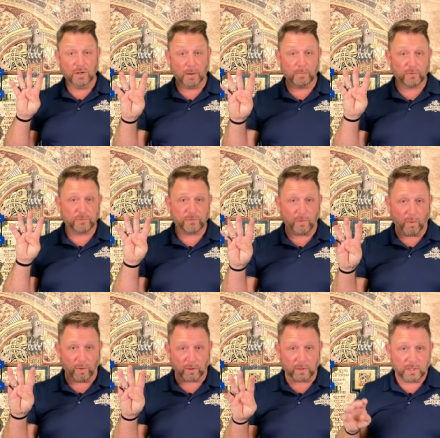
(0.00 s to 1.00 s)
Number
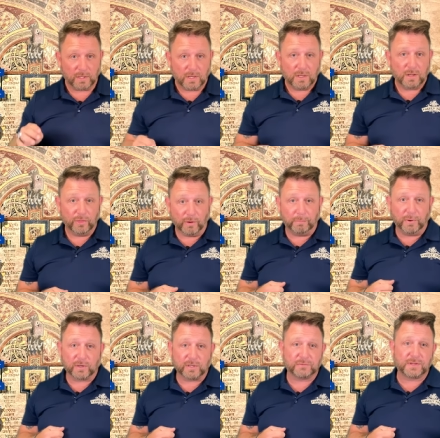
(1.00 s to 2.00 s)
four,
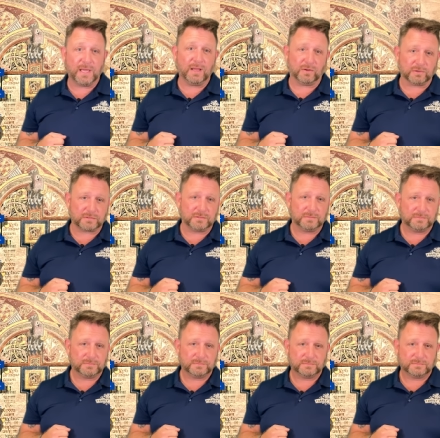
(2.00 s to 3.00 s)
the Book of Kells.